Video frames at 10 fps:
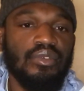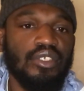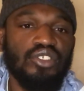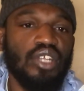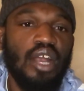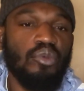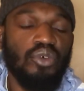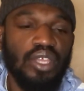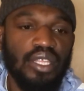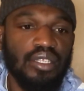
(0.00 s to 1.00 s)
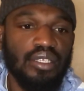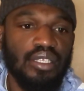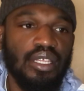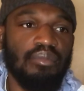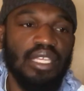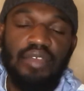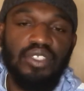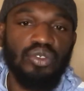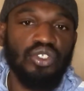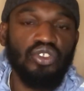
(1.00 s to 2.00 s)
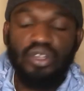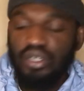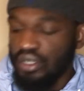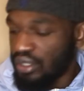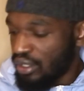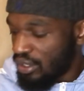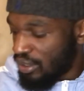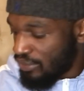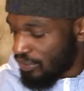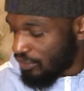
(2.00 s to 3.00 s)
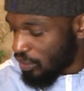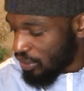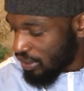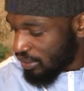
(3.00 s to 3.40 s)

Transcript: trial will end and be given to a jury for verdict.